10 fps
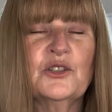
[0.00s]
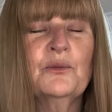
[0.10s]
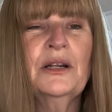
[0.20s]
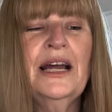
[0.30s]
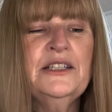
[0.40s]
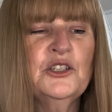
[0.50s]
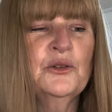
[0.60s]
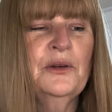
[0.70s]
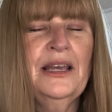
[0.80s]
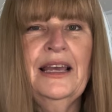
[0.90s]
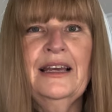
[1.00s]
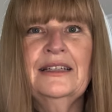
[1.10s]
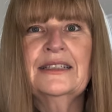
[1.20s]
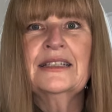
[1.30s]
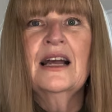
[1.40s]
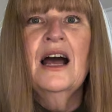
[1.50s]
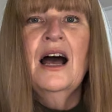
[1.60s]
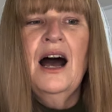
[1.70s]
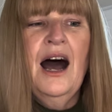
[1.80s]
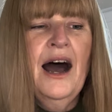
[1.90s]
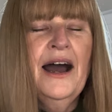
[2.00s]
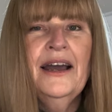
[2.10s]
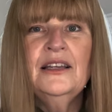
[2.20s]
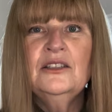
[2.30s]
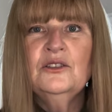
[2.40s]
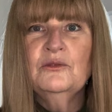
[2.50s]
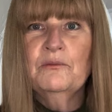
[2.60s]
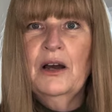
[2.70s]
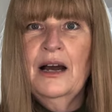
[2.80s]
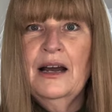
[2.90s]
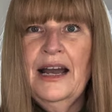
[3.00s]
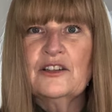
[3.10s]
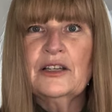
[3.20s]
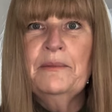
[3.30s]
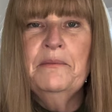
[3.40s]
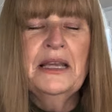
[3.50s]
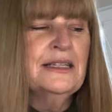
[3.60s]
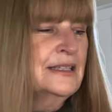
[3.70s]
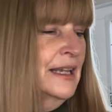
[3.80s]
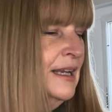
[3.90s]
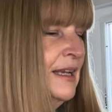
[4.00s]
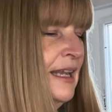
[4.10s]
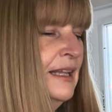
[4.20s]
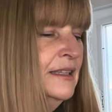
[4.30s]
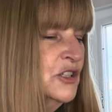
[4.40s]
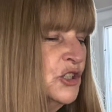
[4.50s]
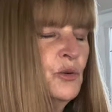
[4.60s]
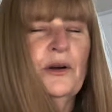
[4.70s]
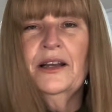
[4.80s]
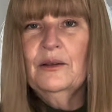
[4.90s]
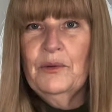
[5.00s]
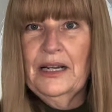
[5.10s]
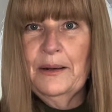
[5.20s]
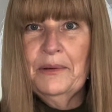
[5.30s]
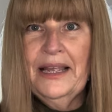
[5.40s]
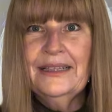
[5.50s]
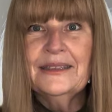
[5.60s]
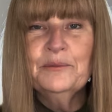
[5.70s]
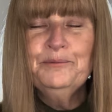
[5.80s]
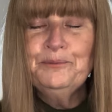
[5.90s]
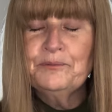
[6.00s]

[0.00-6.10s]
So what I do is I actually mix in the soil when I plant them.